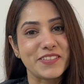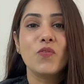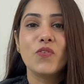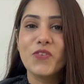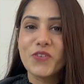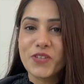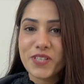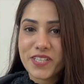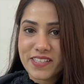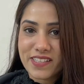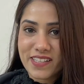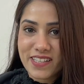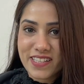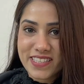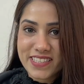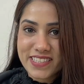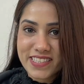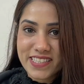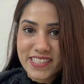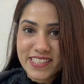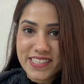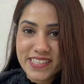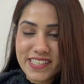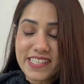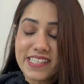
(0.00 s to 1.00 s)

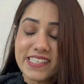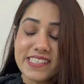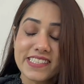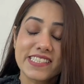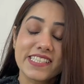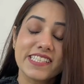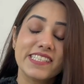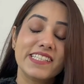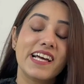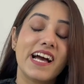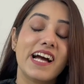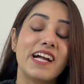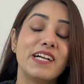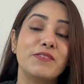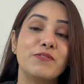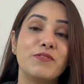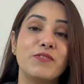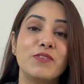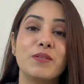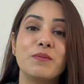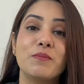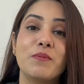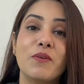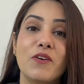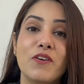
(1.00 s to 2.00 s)
Fortnightly is an
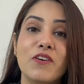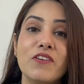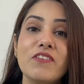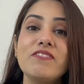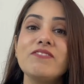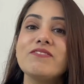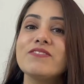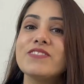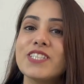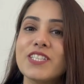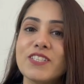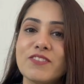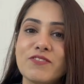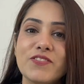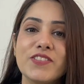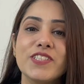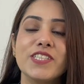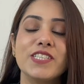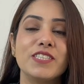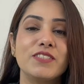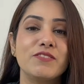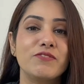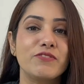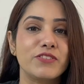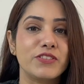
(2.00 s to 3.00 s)
adverb of
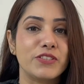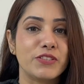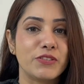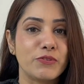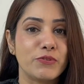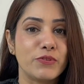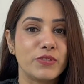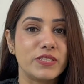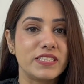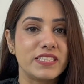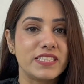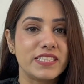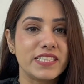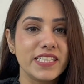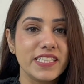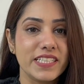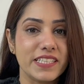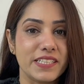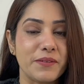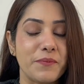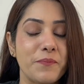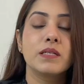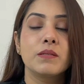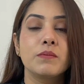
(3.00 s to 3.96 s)
definite frequency.